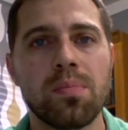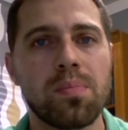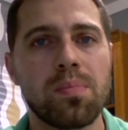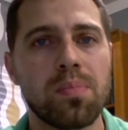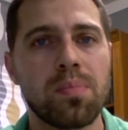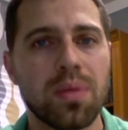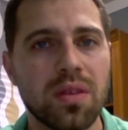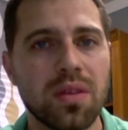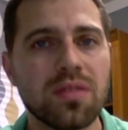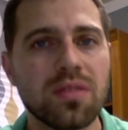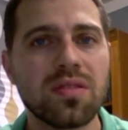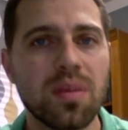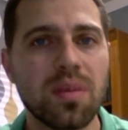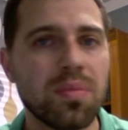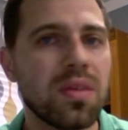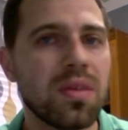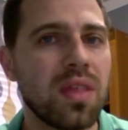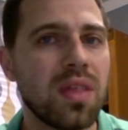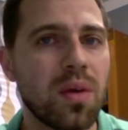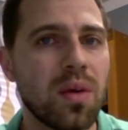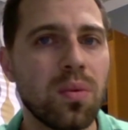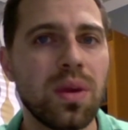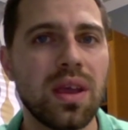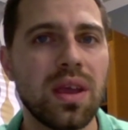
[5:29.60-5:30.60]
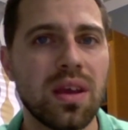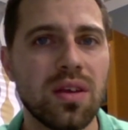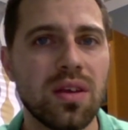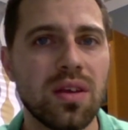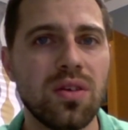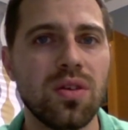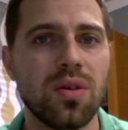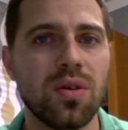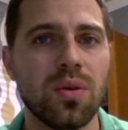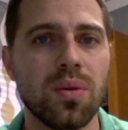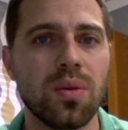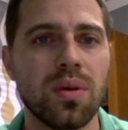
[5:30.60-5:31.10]
But there's something that we
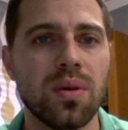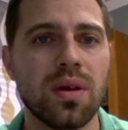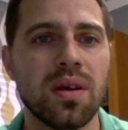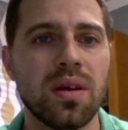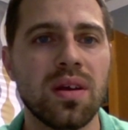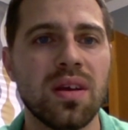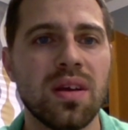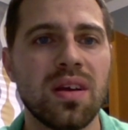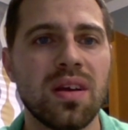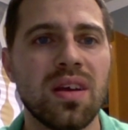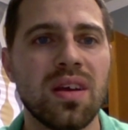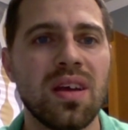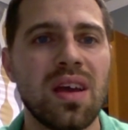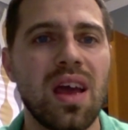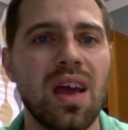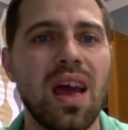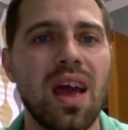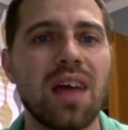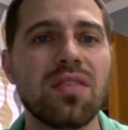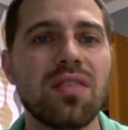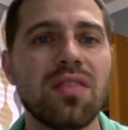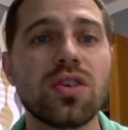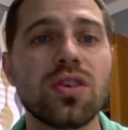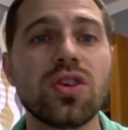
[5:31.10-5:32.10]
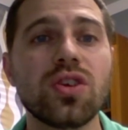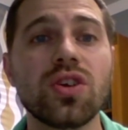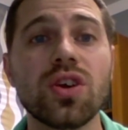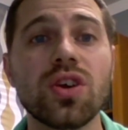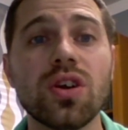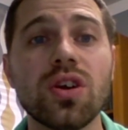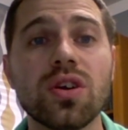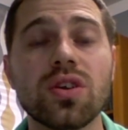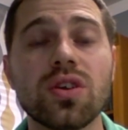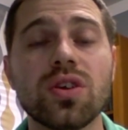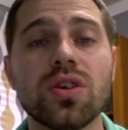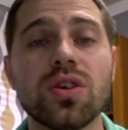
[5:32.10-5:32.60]
can do. As a
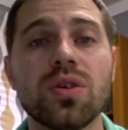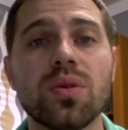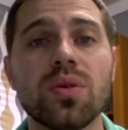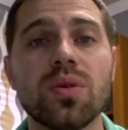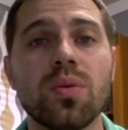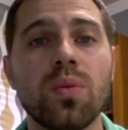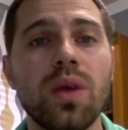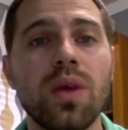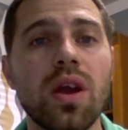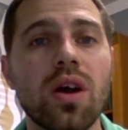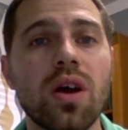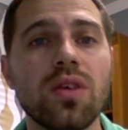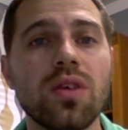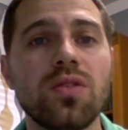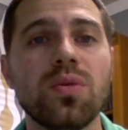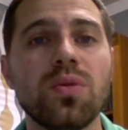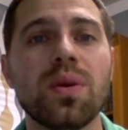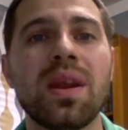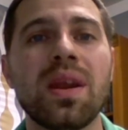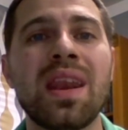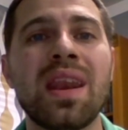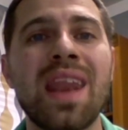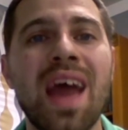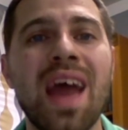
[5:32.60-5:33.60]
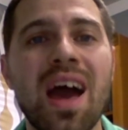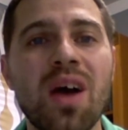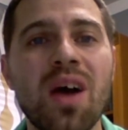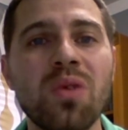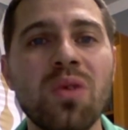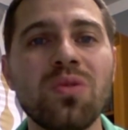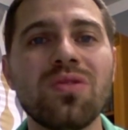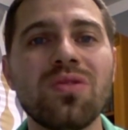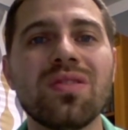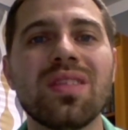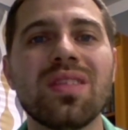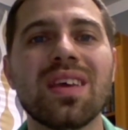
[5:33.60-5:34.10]
church, we are to
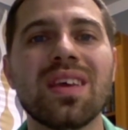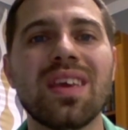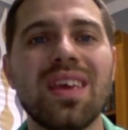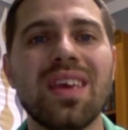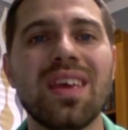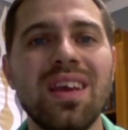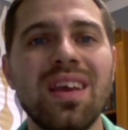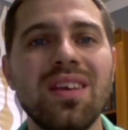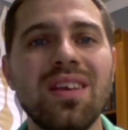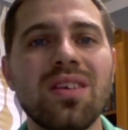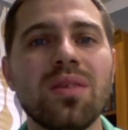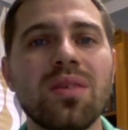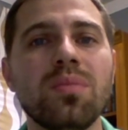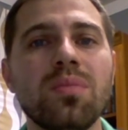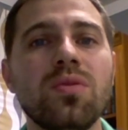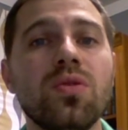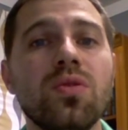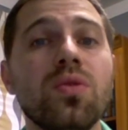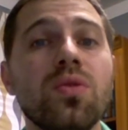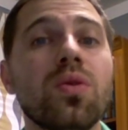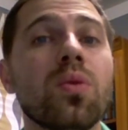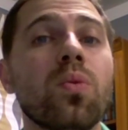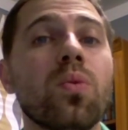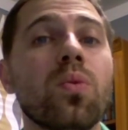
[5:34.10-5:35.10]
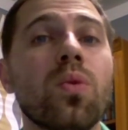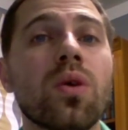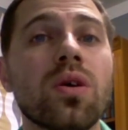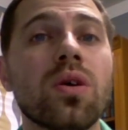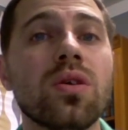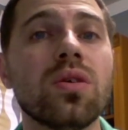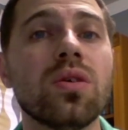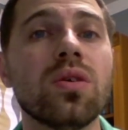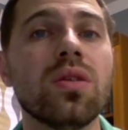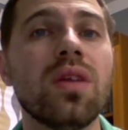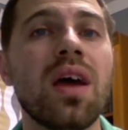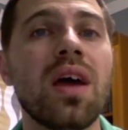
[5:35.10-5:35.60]
announce the kingdom to the
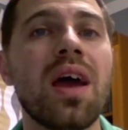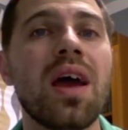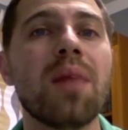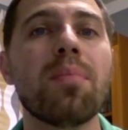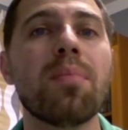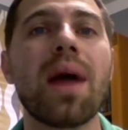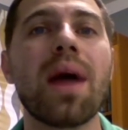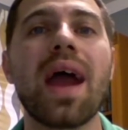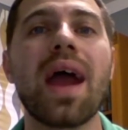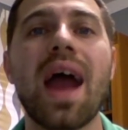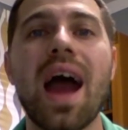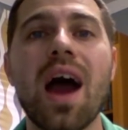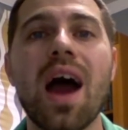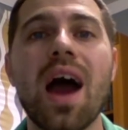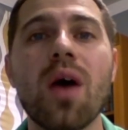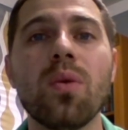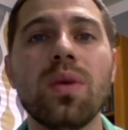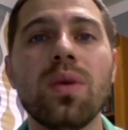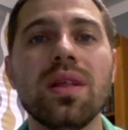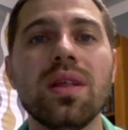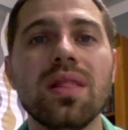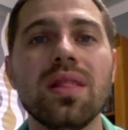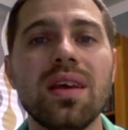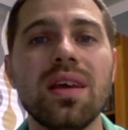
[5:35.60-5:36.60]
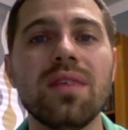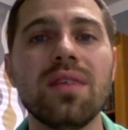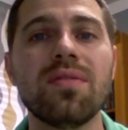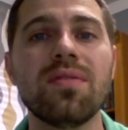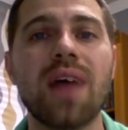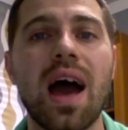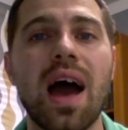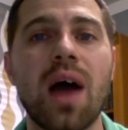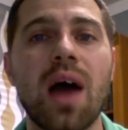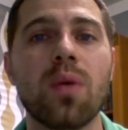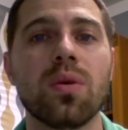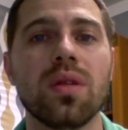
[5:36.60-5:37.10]
world by how we live
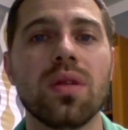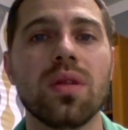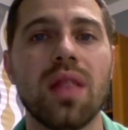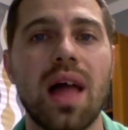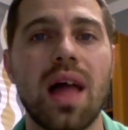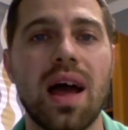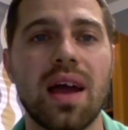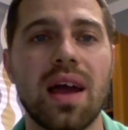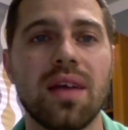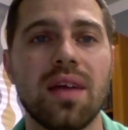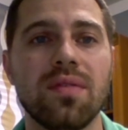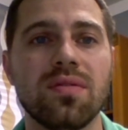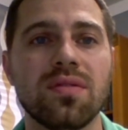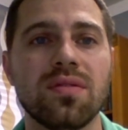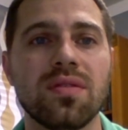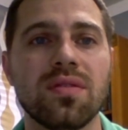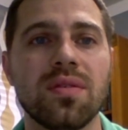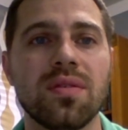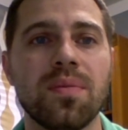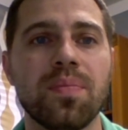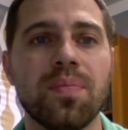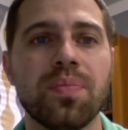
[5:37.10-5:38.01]
our lives.